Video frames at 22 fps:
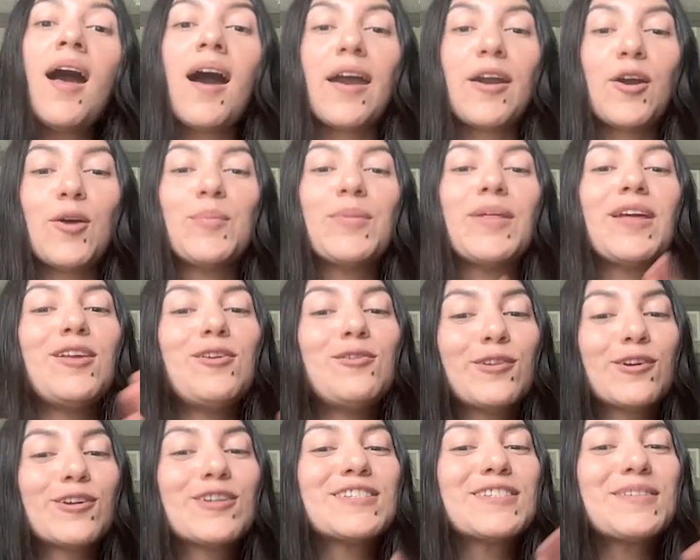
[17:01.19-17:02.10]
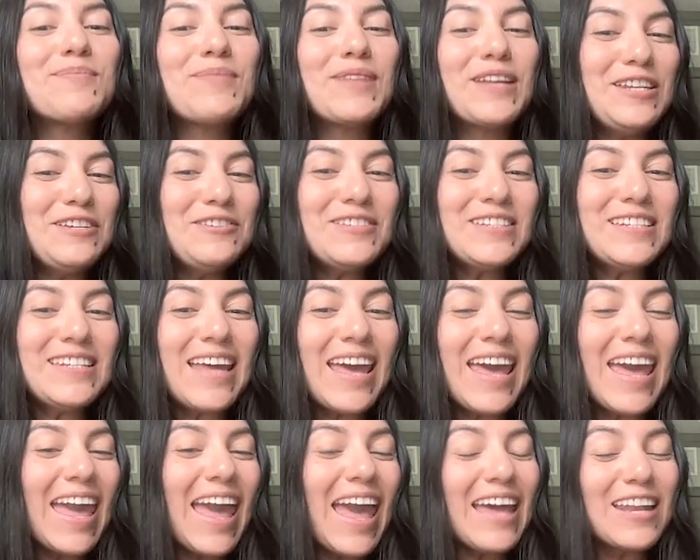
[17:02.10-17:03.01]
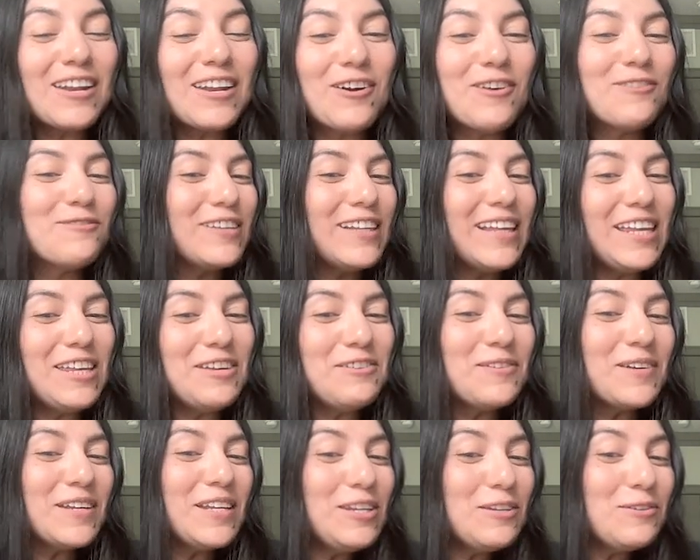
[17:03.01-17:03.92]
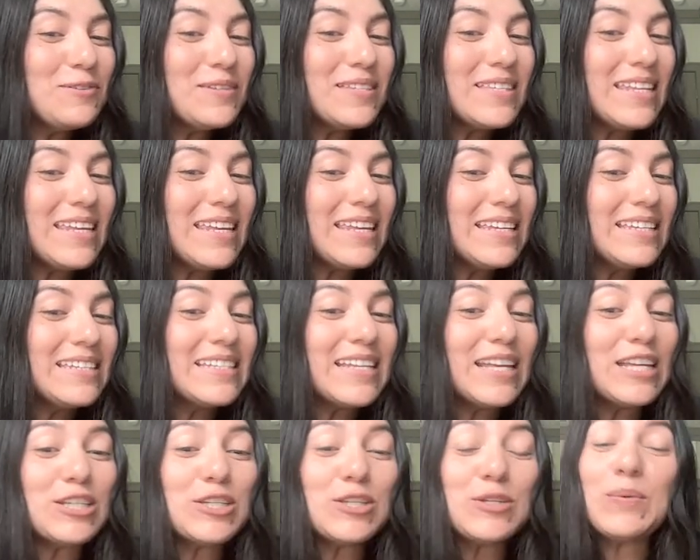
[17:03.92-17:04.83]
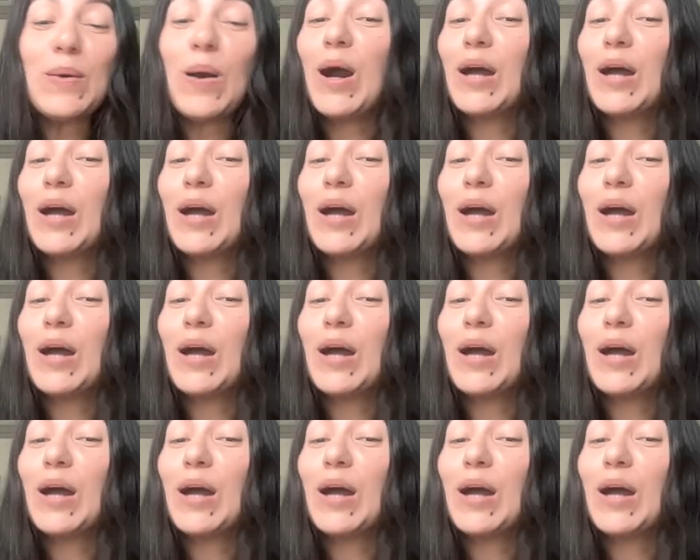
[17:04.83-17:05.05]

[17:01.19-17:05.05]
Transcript: I hope that you learned something new today, and hopefully you can use these to